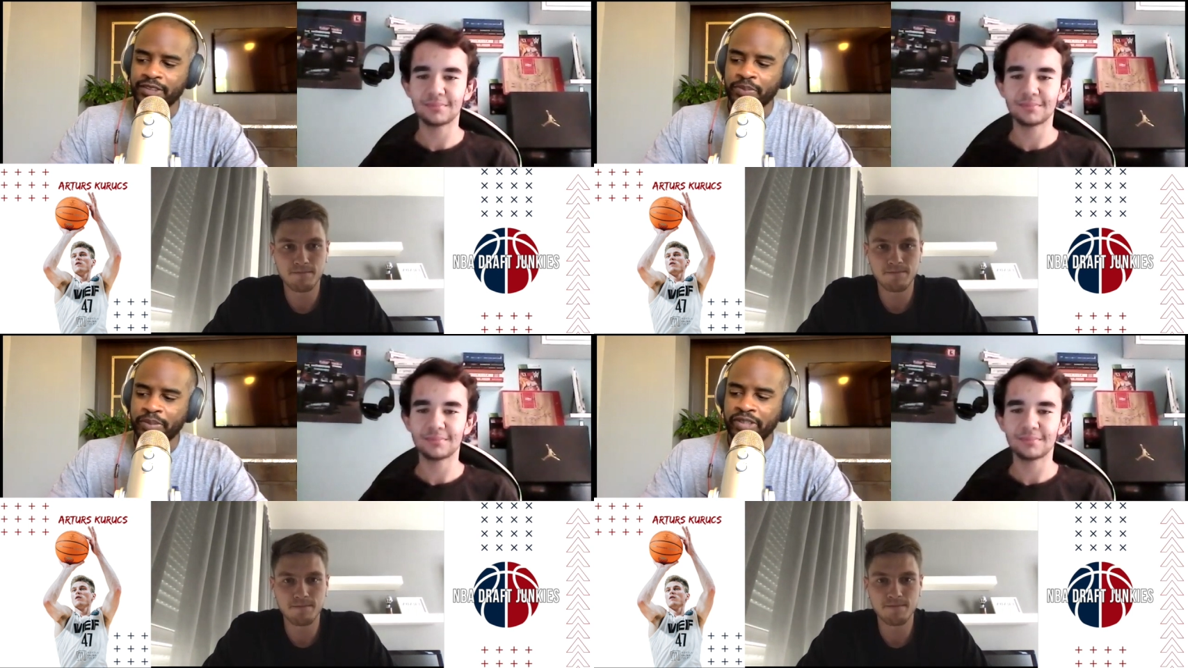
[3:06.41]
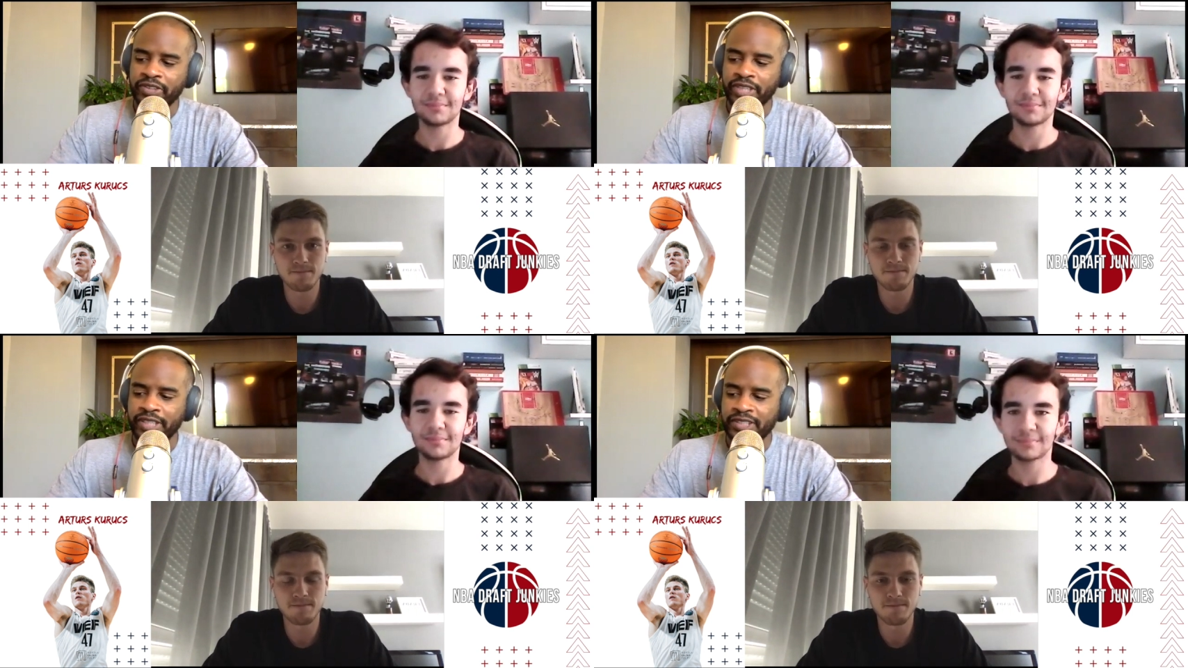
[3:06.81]

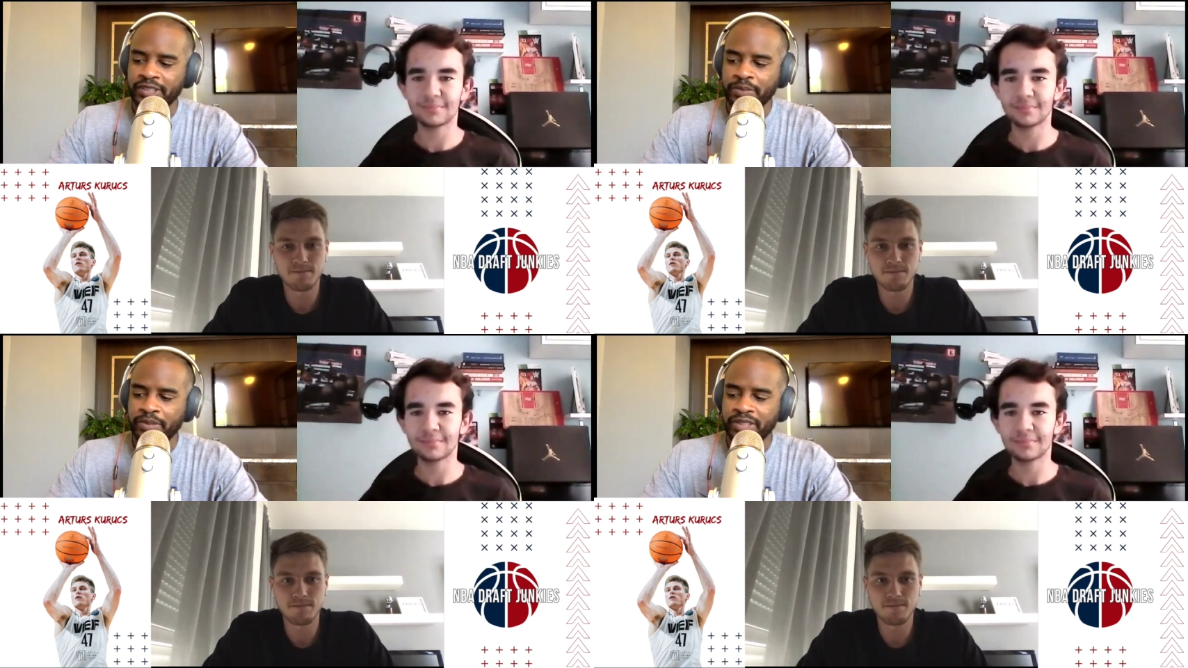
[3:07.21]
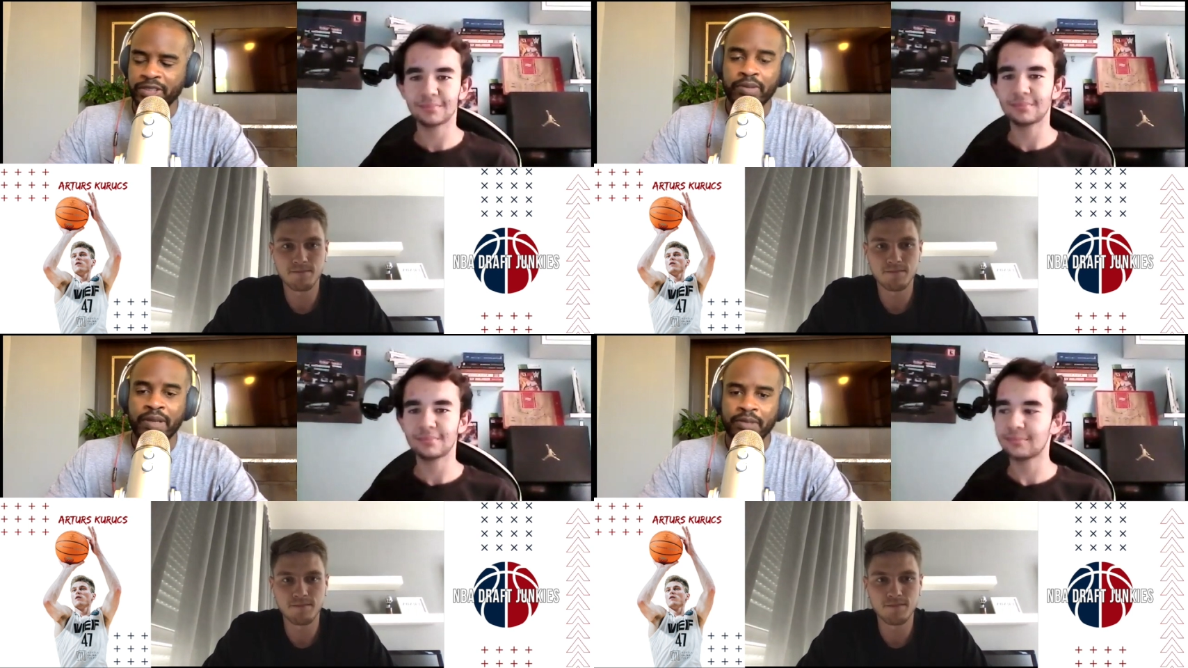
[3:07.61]
Speaker 1: Spanish A C B
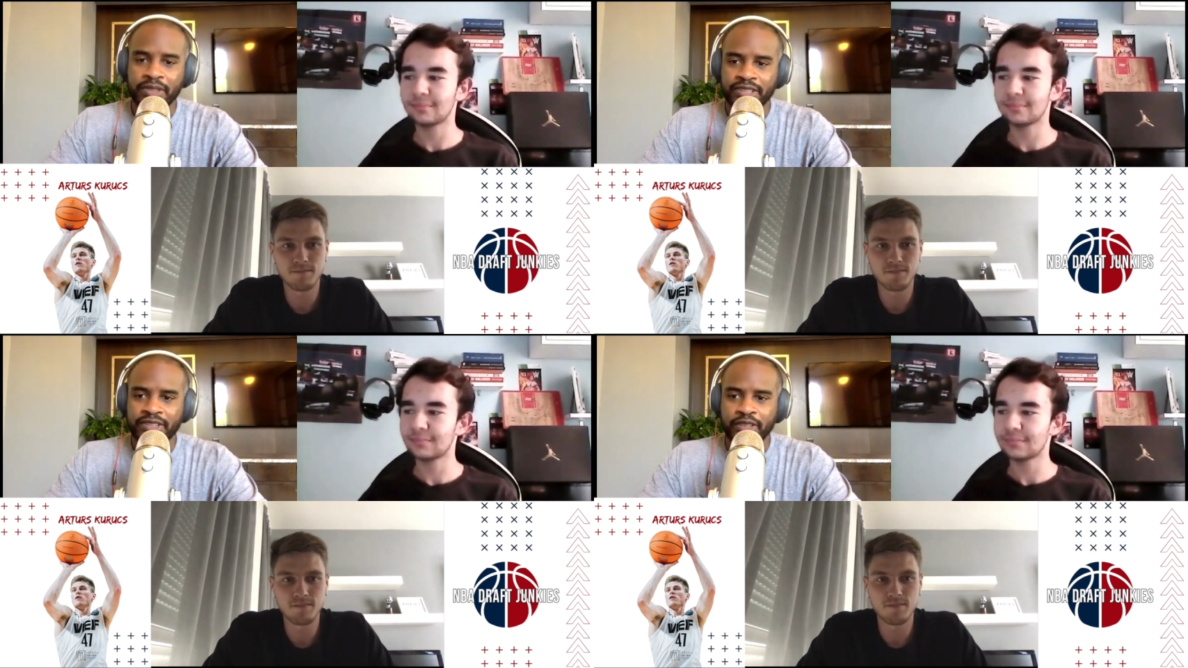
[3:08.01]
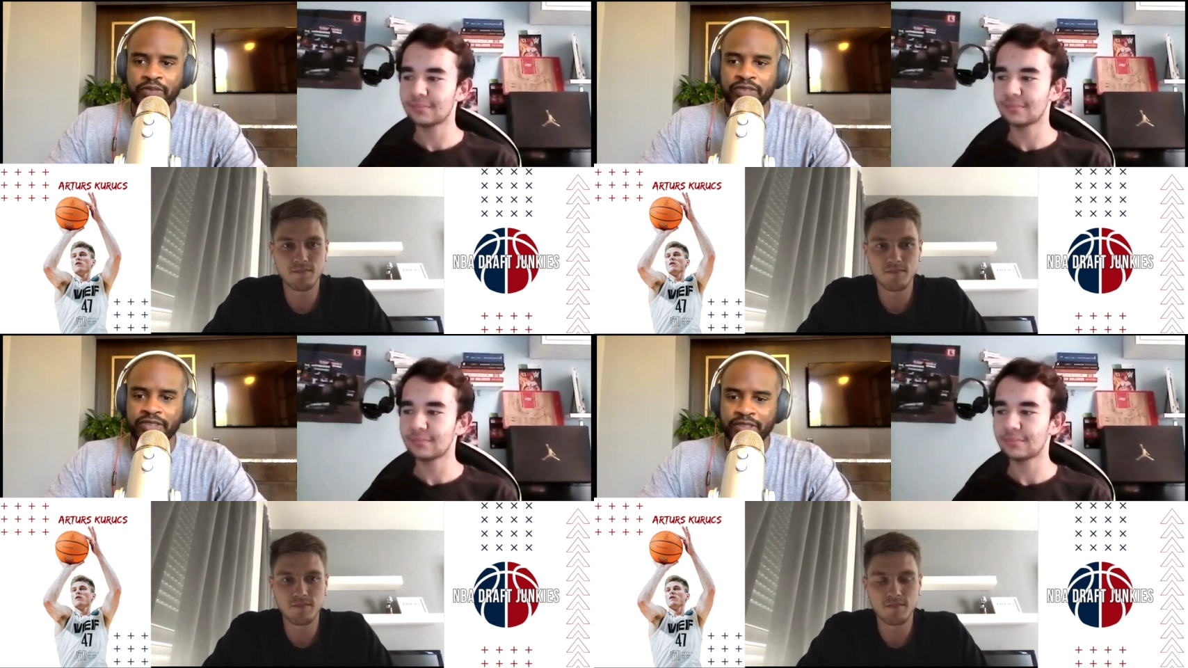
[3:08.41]
is probably the
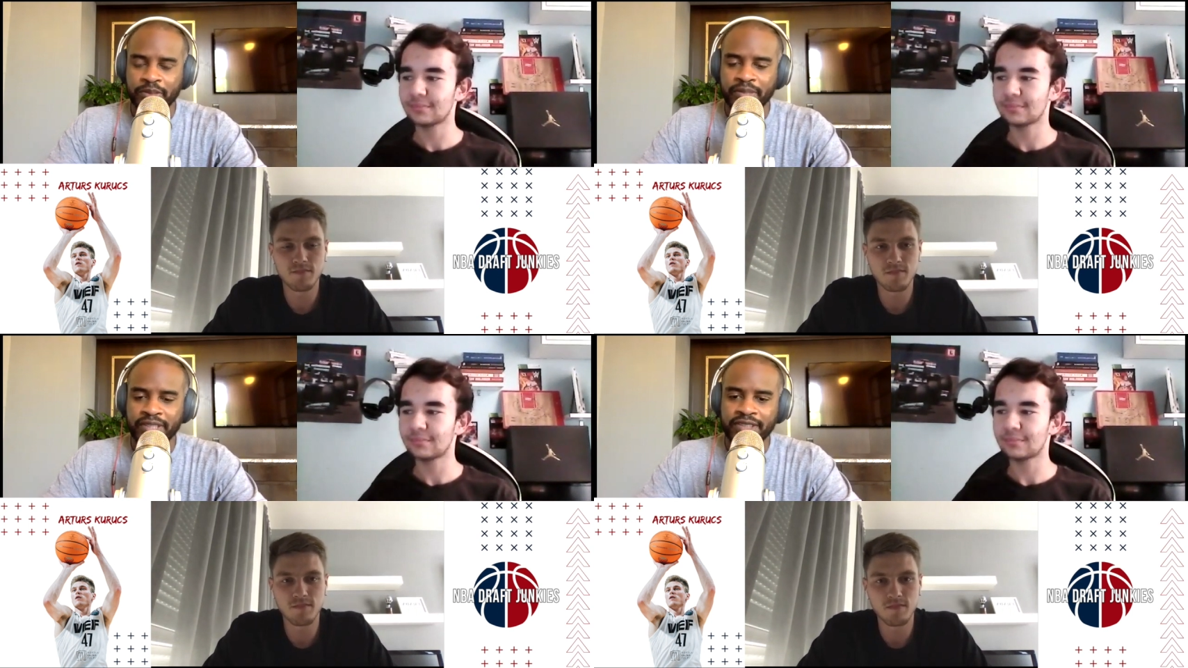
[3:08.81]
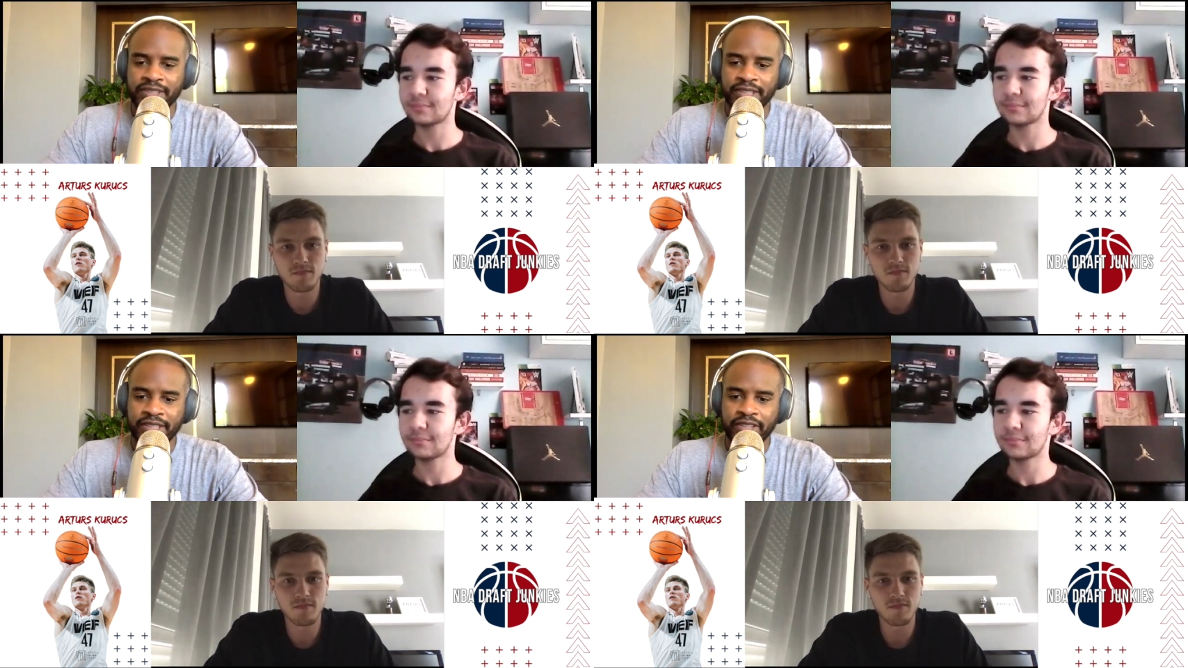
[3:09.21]
toughest
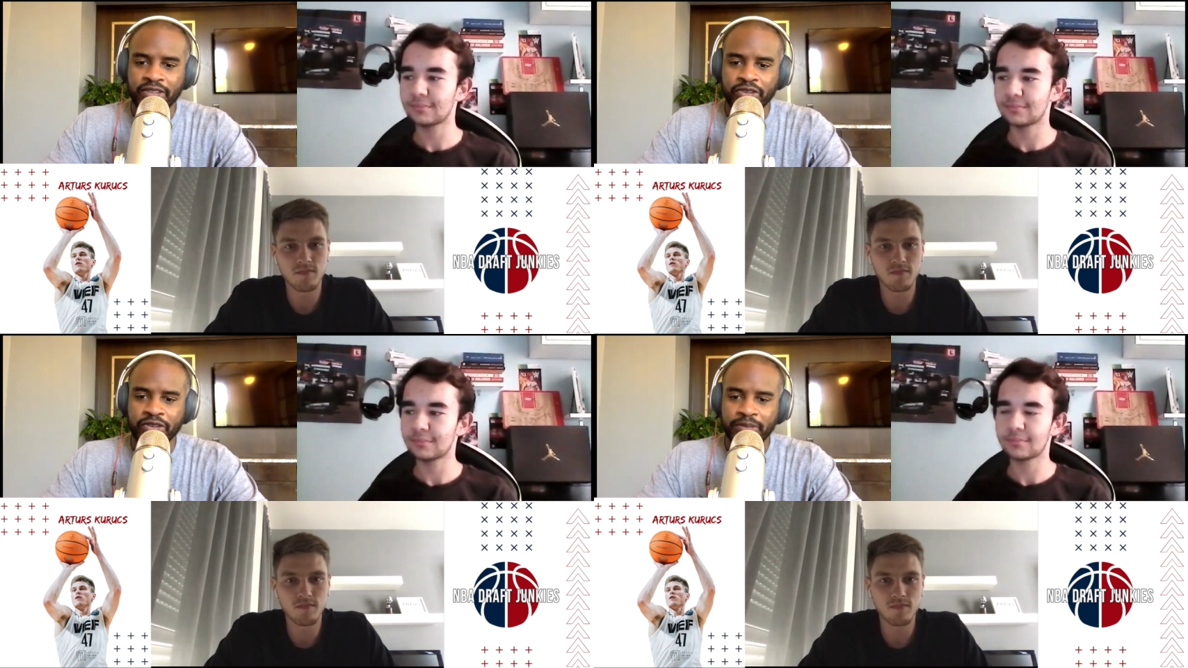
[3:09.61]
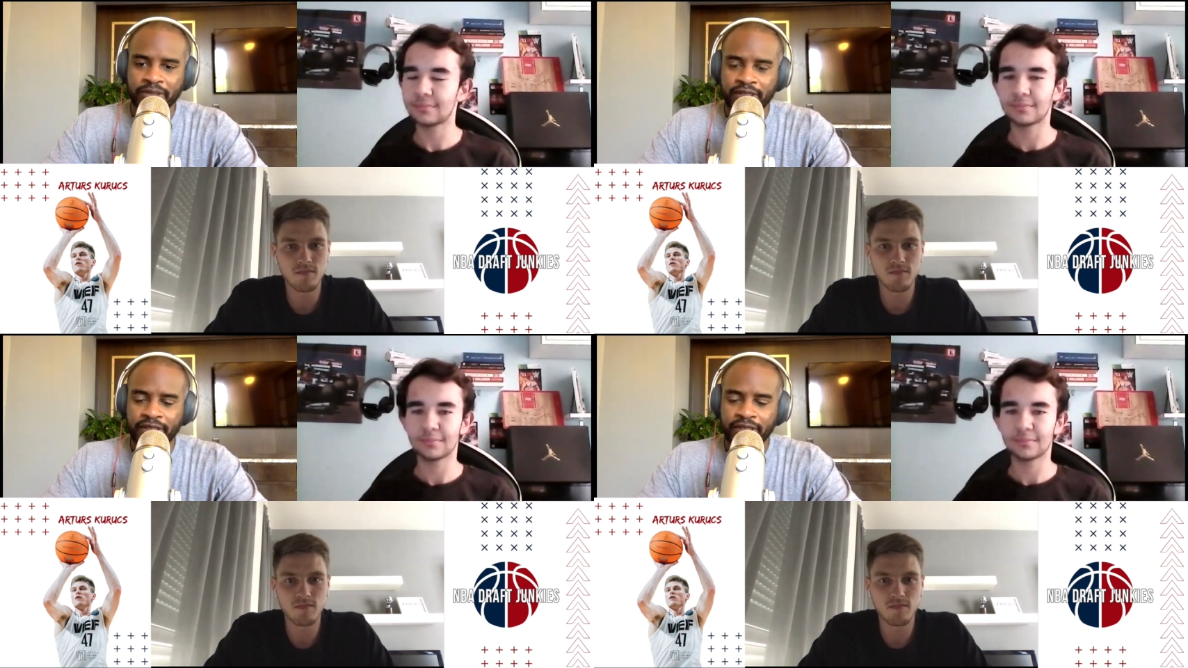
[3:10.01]
domestic league in Europe.